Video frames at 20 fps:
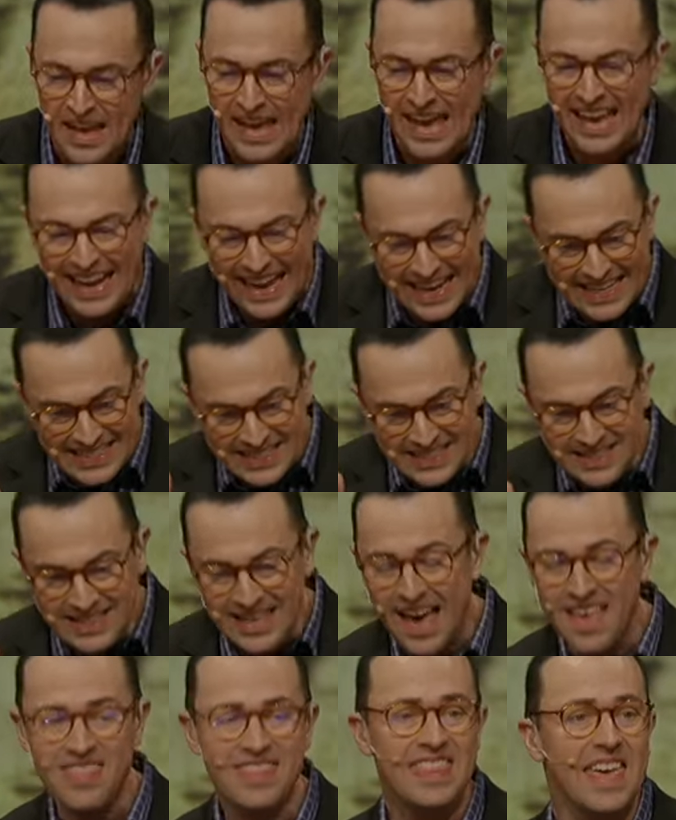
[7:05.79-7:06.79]
It has
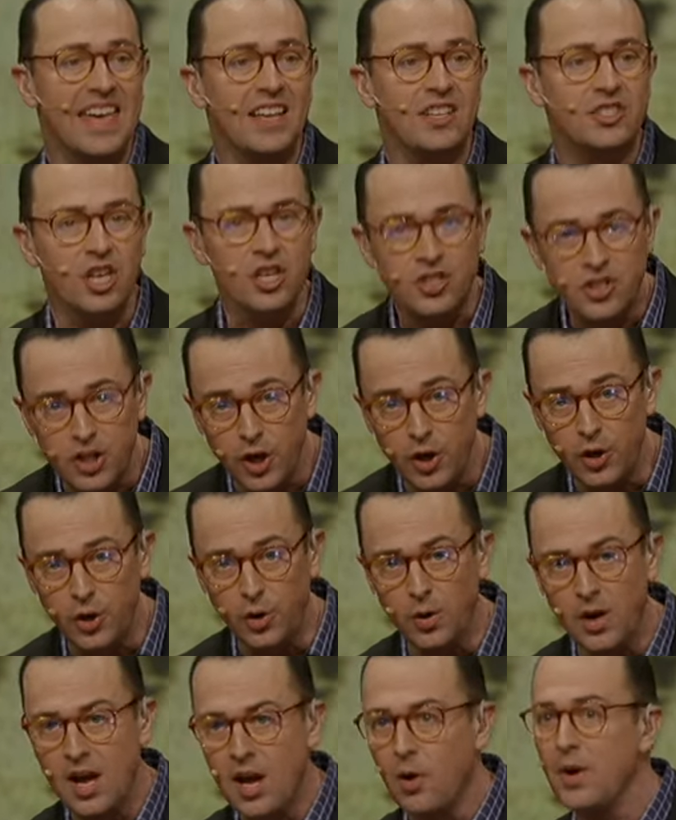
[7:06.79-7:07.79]
nothing to
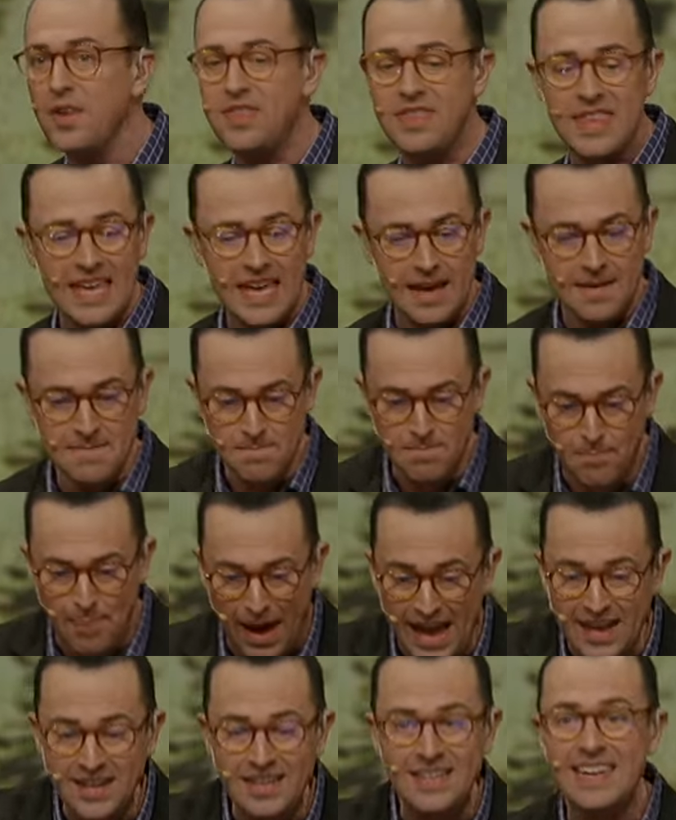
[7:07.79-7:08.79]
do with the
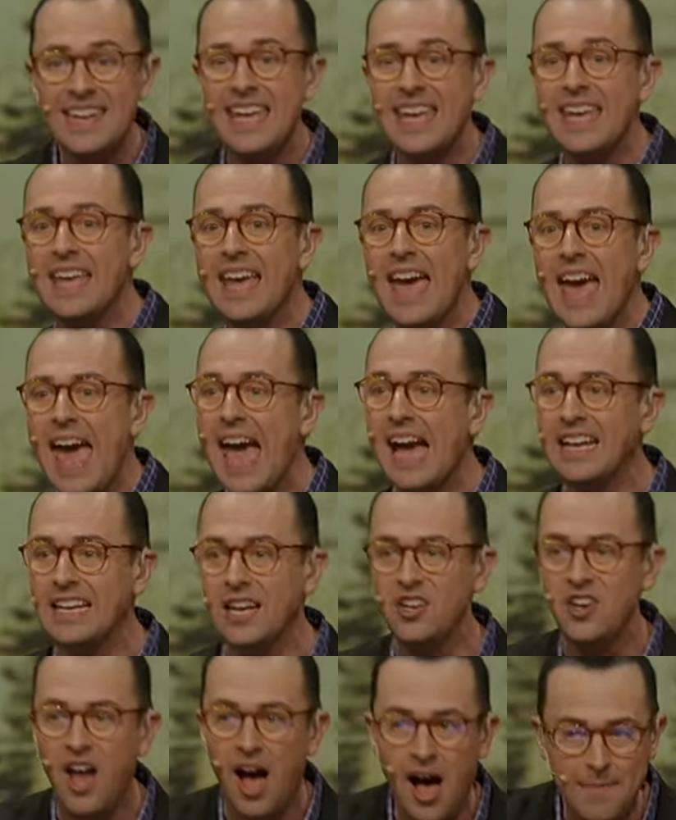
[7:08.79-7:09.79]
impending
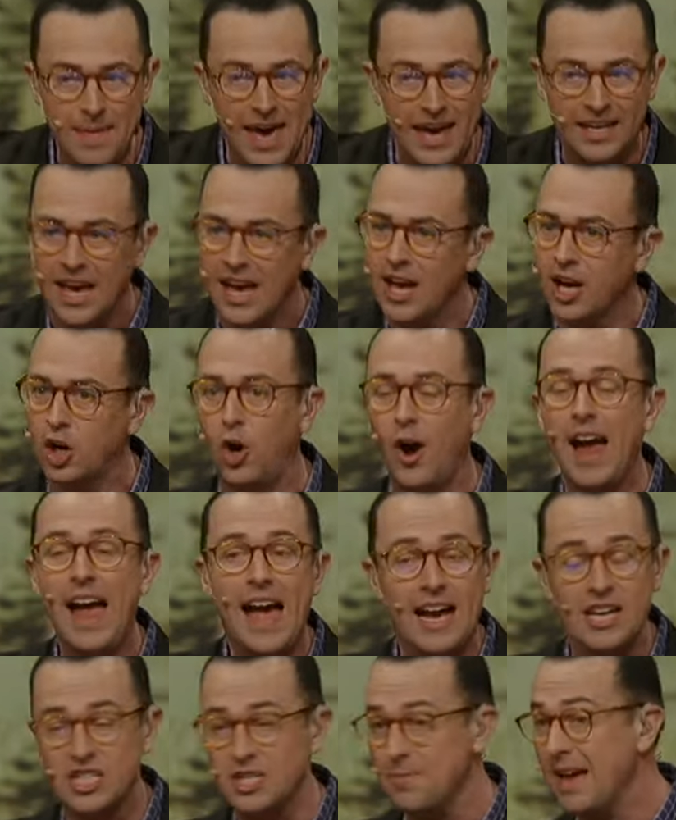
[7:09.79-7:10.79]
economic
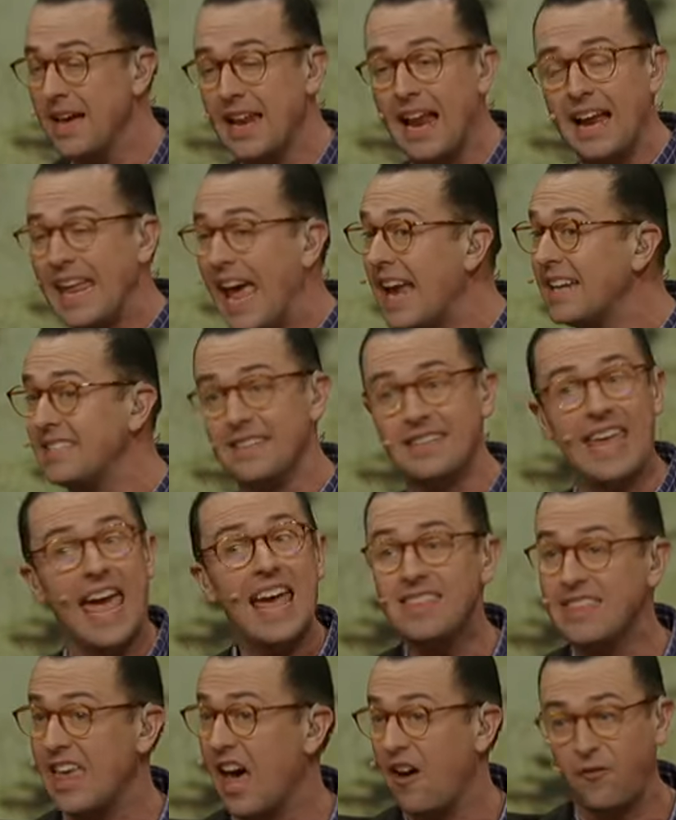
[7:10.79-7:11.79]
crash. Man, I'd hate to
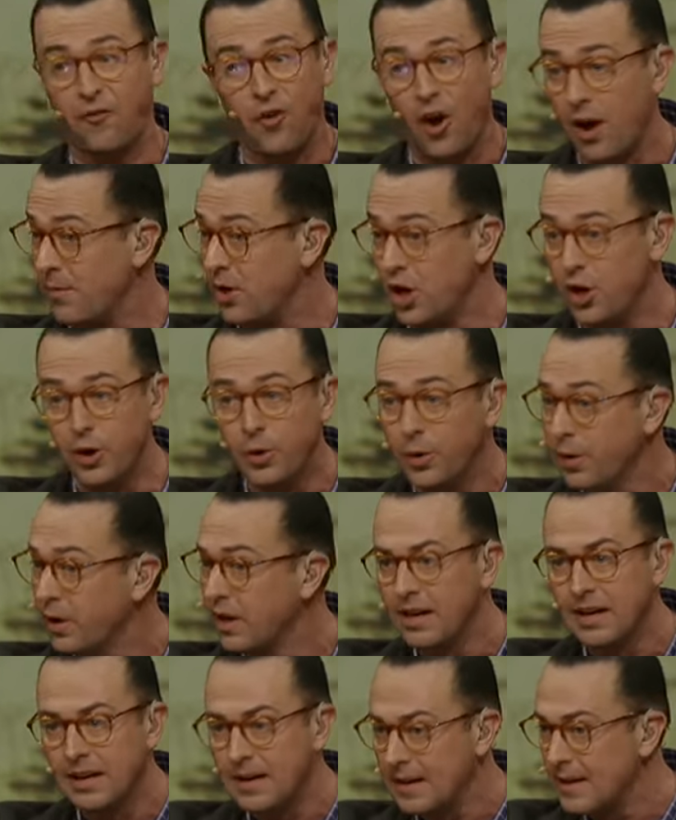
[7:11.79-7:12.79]
take that from you.
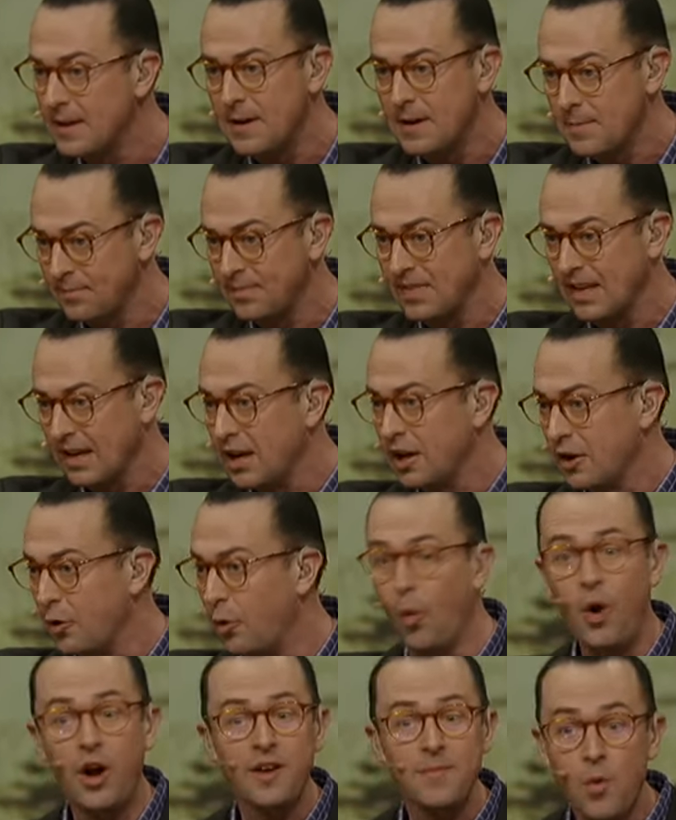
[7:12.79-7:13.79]

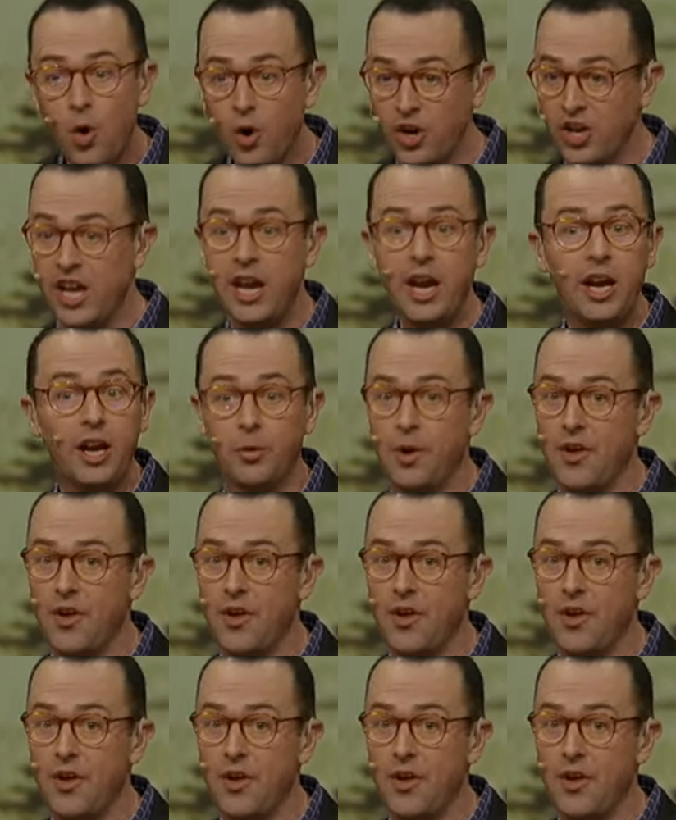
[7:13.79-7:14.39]
One more year